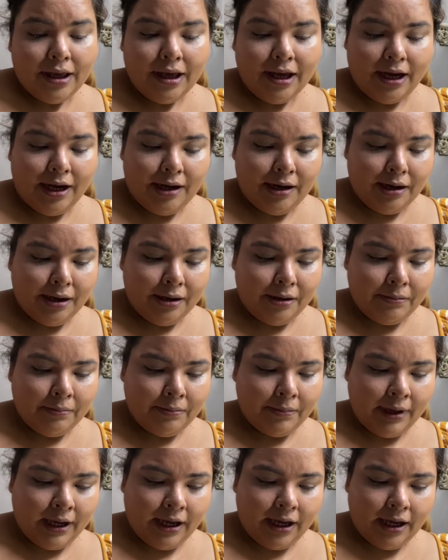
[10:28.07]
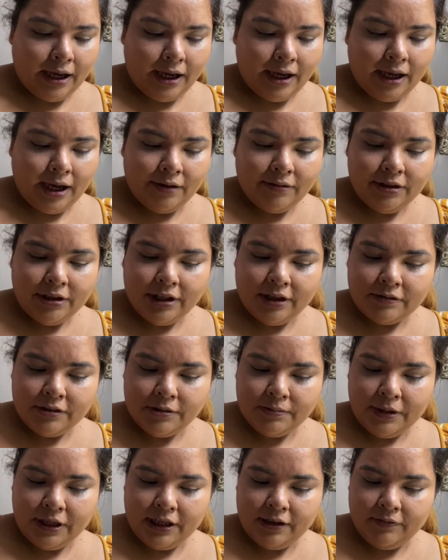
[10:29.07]
I would love to
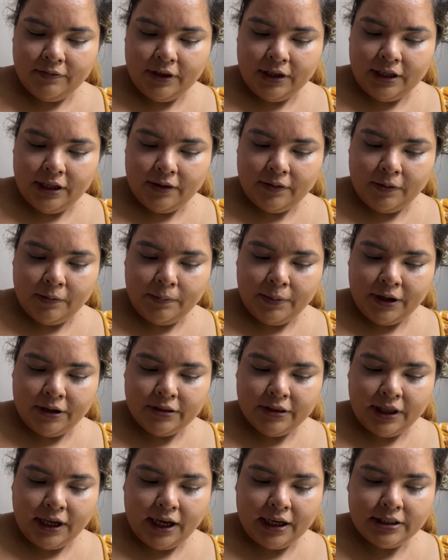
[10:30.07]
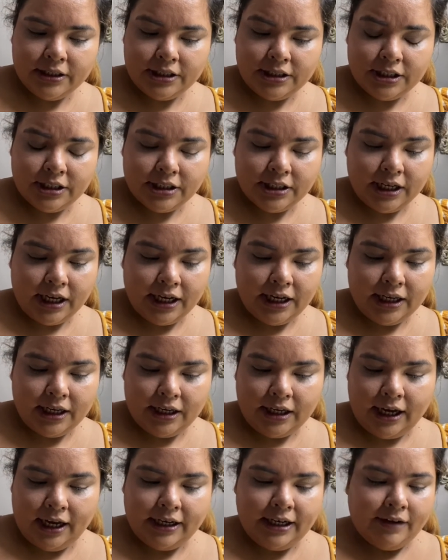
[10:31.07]
make a video about that. Just kind of,
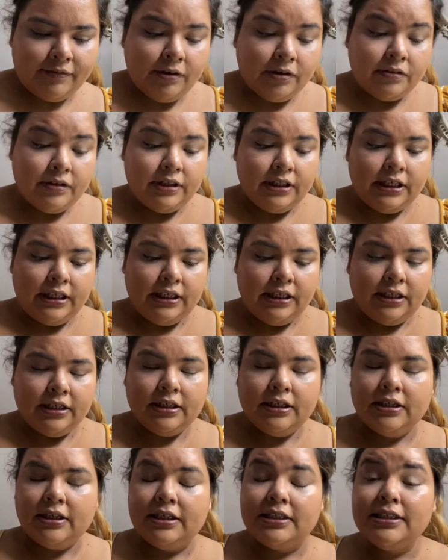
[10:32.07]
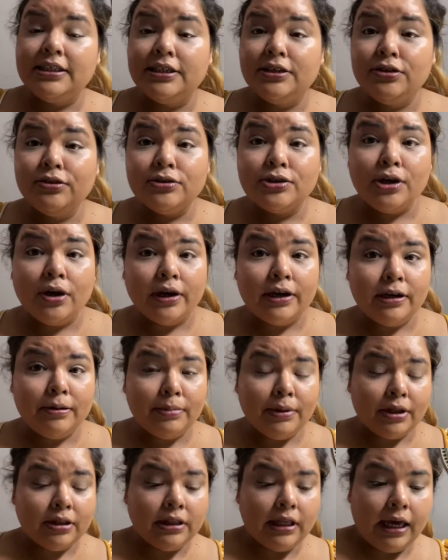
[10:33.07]
I never really continued talking
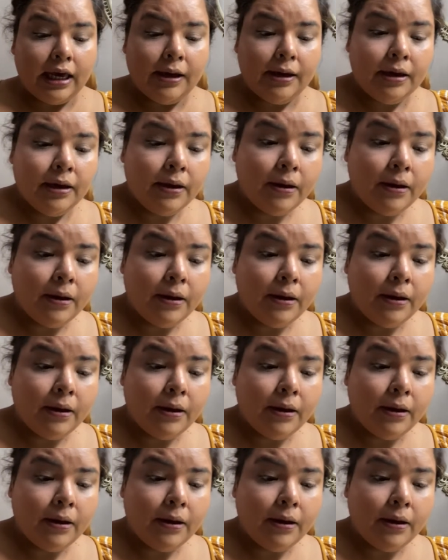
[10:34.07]
about that.